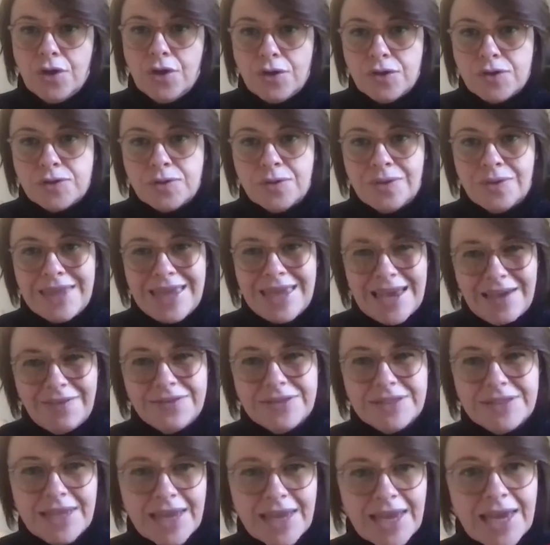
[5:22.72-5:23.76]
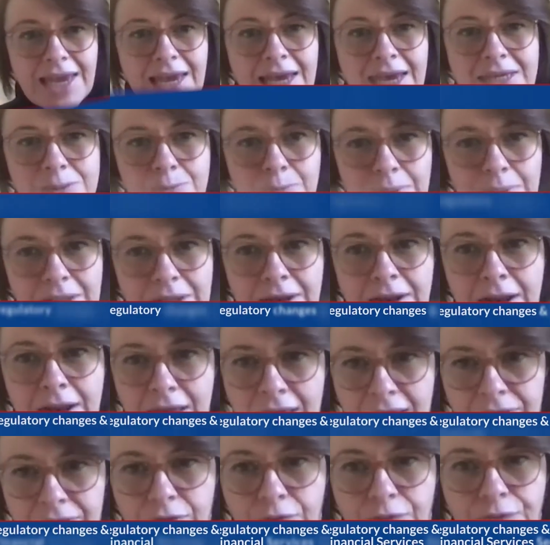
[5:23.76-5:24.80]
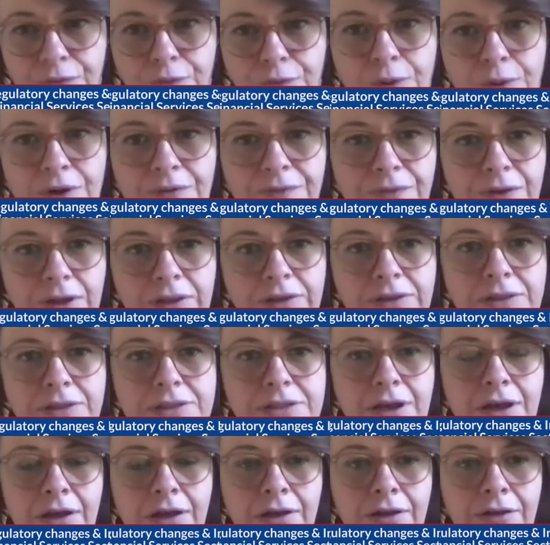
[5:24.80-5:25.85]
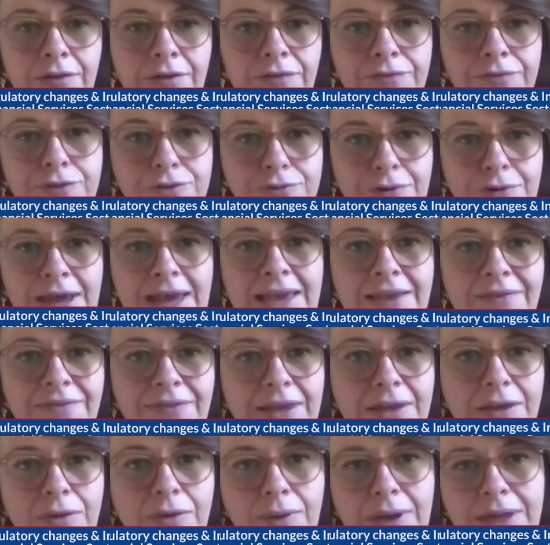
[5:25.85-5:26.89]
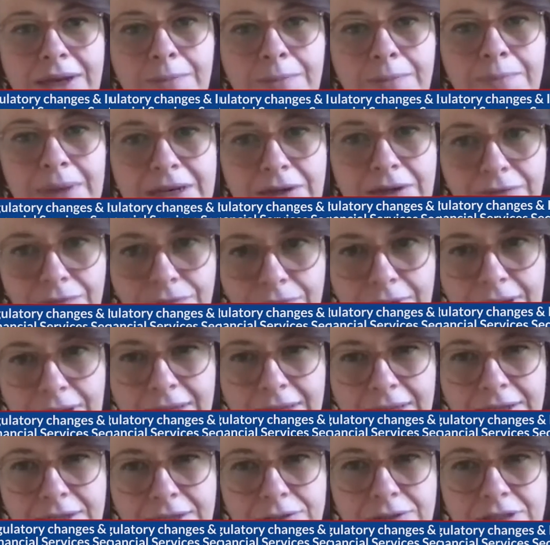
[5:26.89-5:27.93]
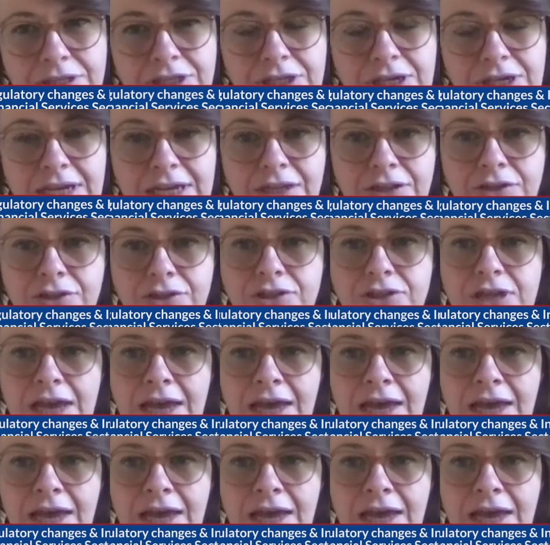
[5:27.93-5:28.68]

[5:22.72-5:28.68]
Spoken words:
So the FCA has been at the forefront of driving quite a bit of regulatory change,